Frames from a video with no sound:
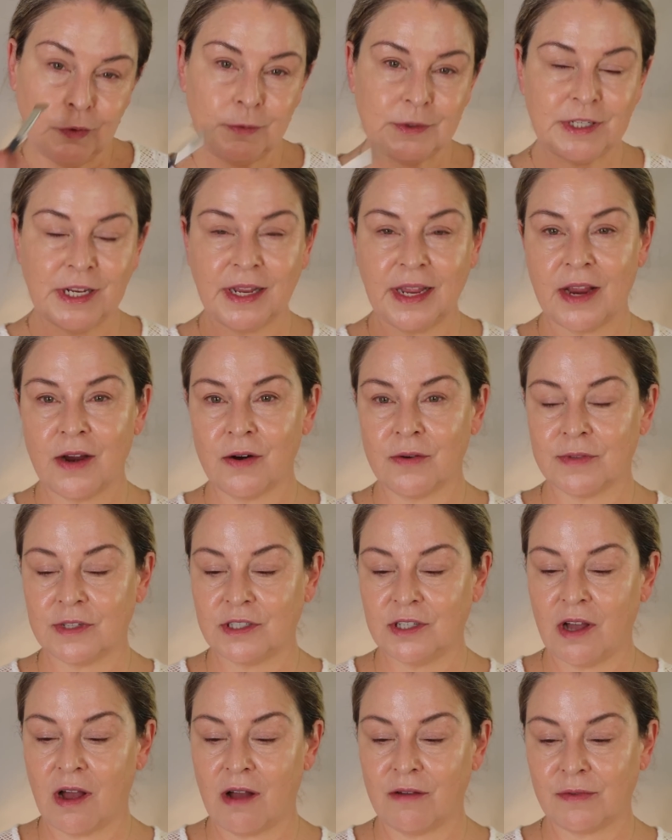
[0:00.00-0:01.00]
take care of the
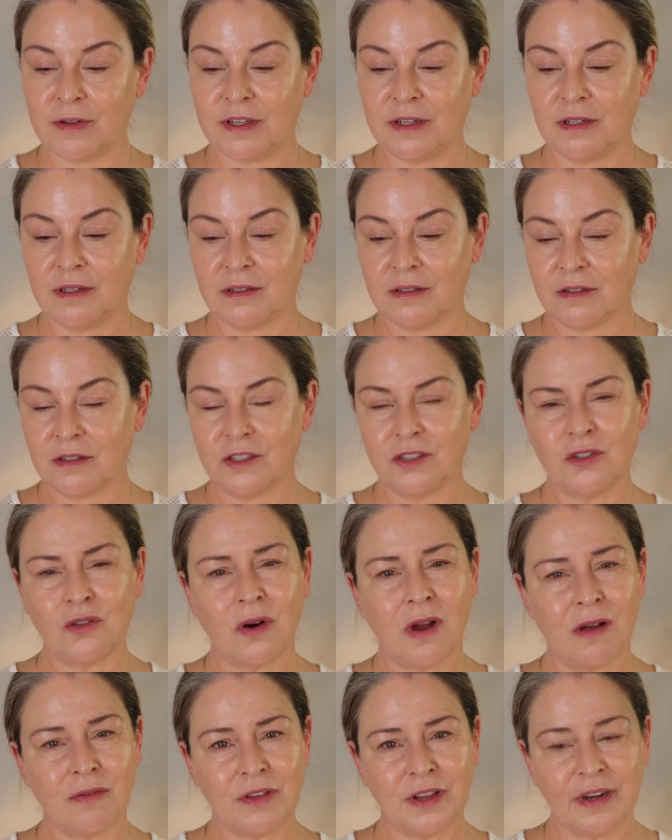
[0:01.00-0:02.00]
troughing.
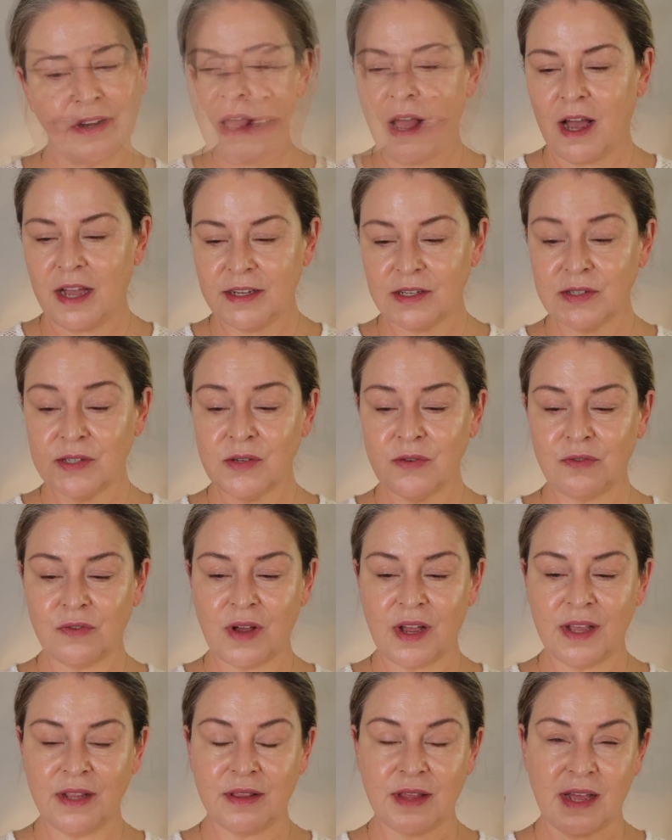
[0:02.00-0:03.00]
I also
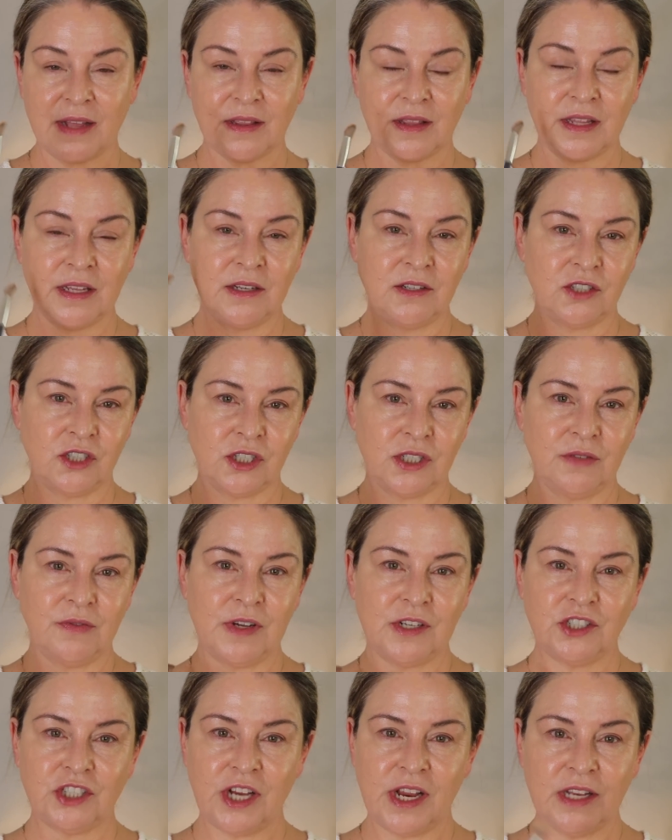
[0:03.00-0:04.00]
find that the
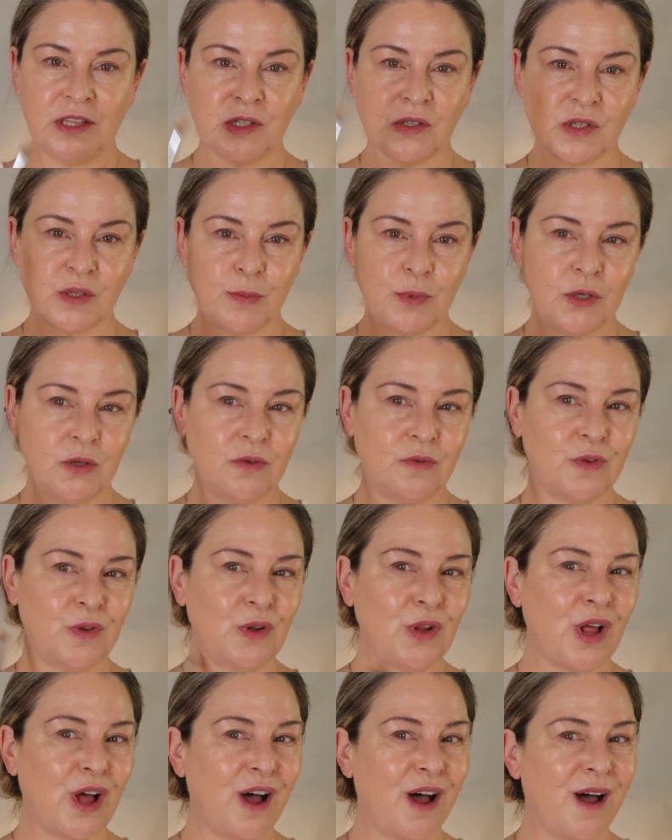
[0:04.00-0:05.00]
Givenchy looks
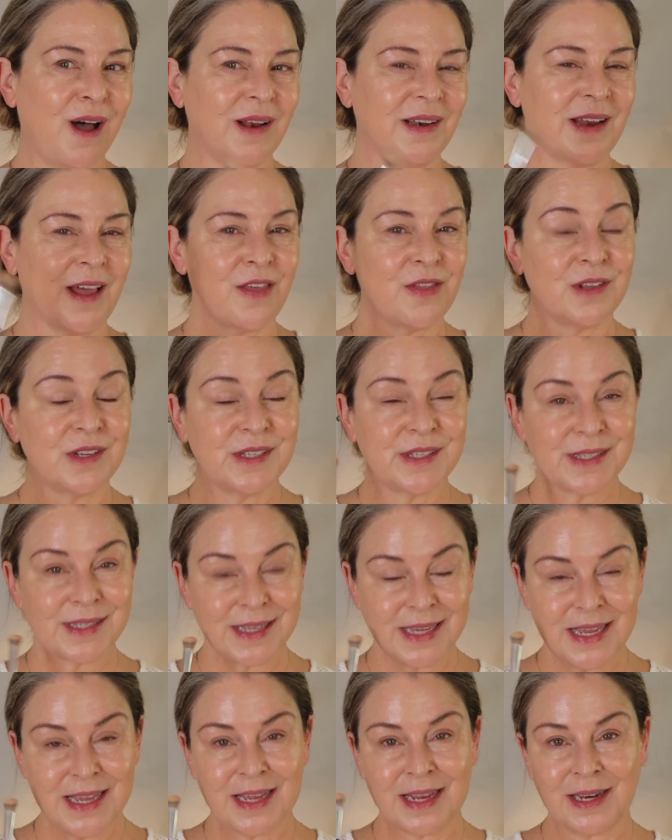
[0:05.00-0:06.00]
beautiful on the
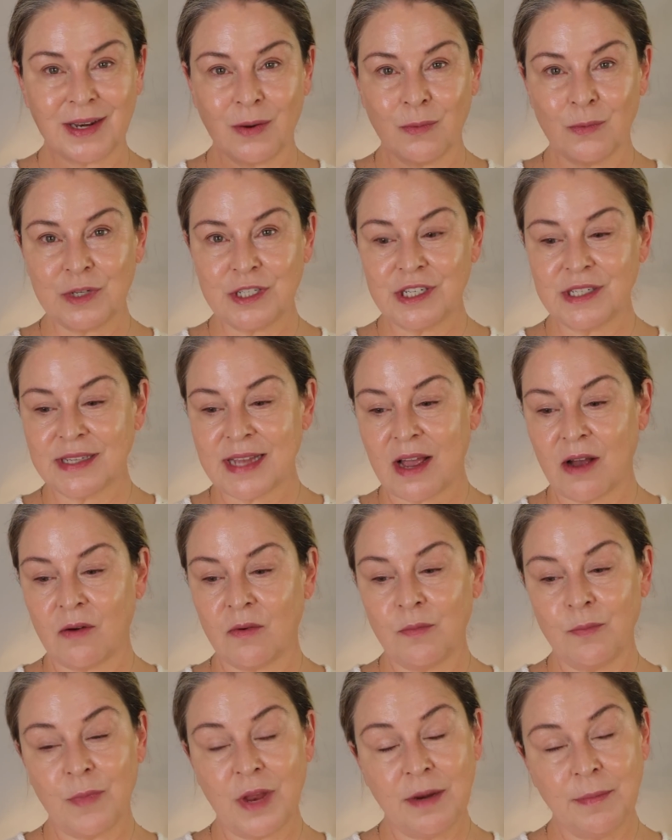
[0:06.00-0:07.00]
skin, which is how
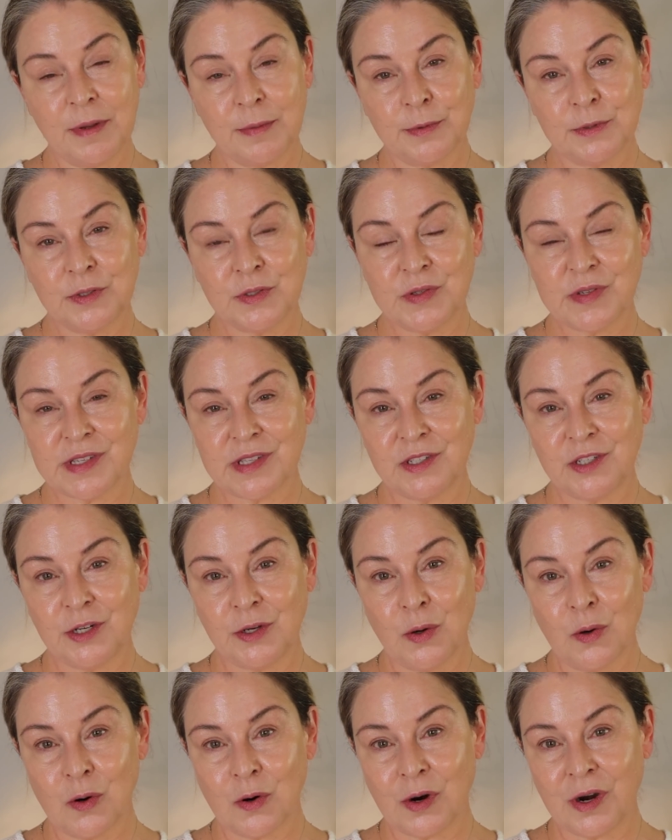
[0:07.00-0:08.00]
many people use the
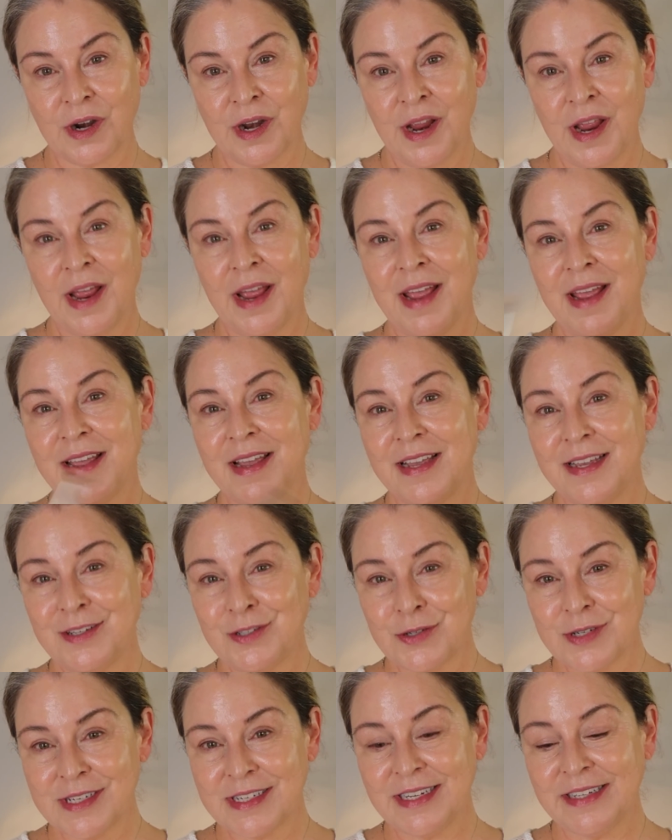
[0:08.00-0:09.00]
Dior.
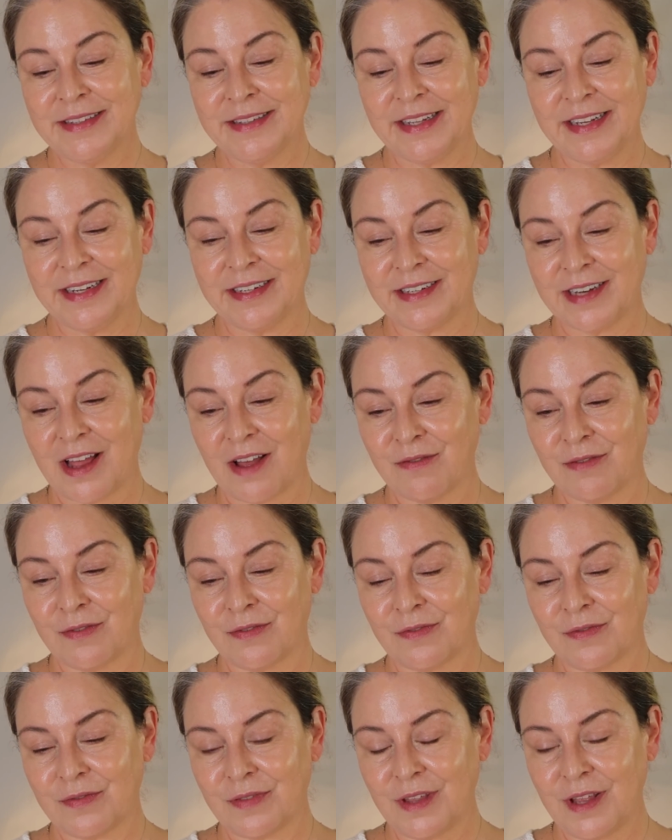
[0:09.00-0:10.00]
Interestingly
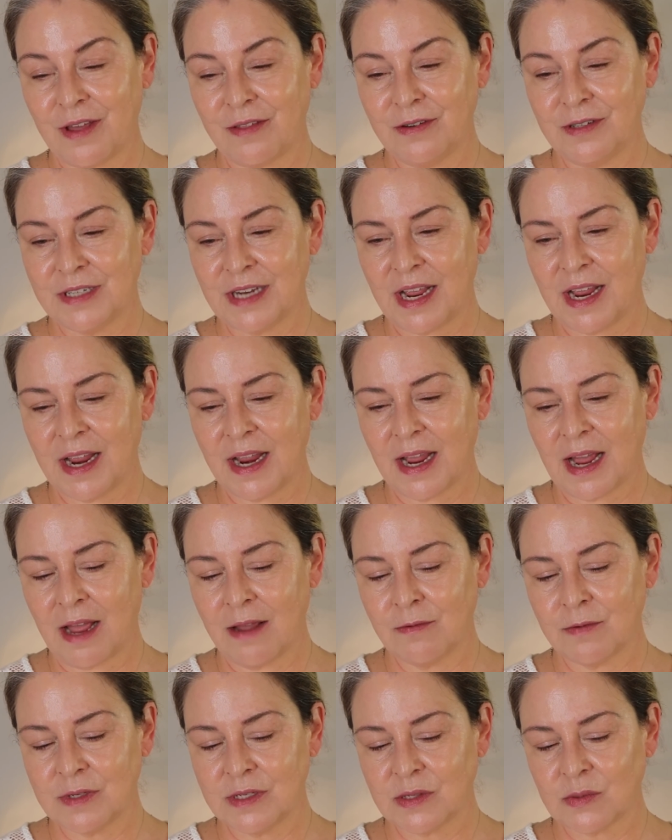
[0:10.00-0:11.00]
enough, the other day I
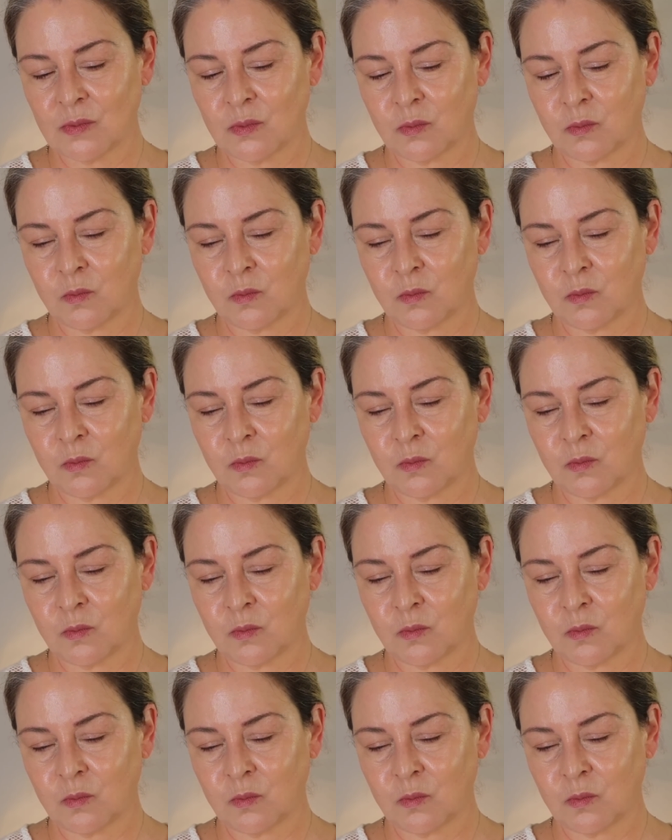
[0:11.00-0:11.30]
was